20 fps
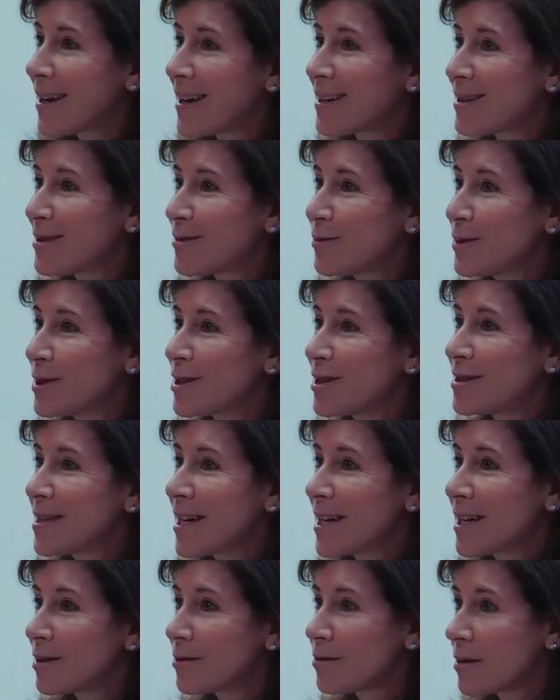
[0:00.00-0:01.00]
and we should
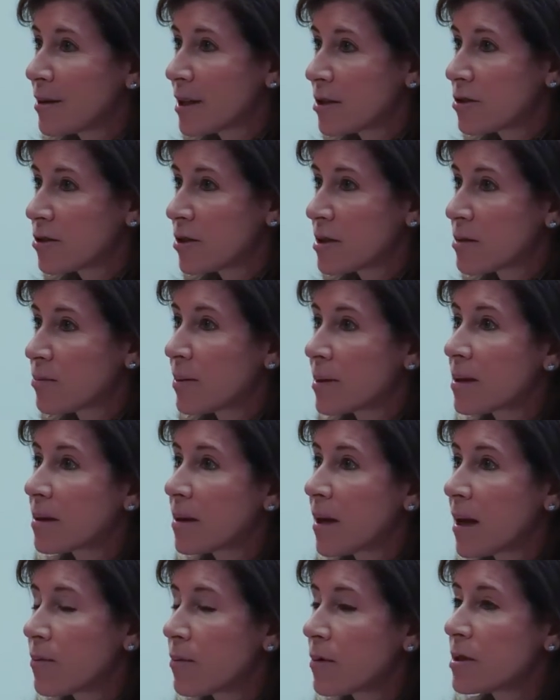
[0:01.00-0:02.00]
take a look at just what the
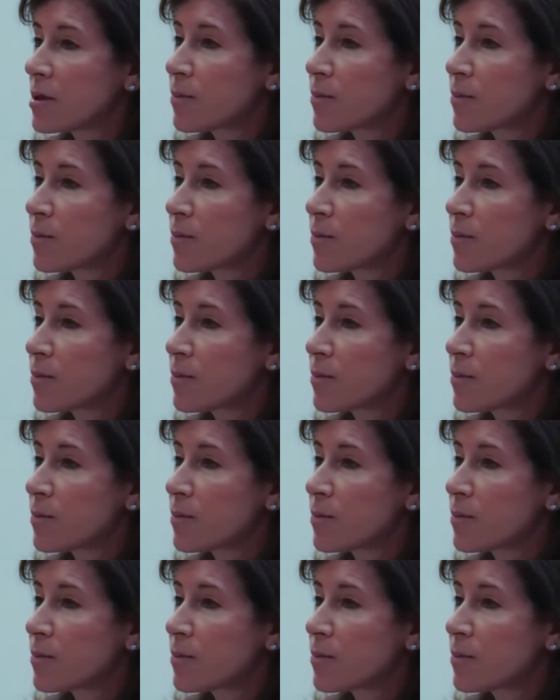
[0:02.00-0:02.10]
library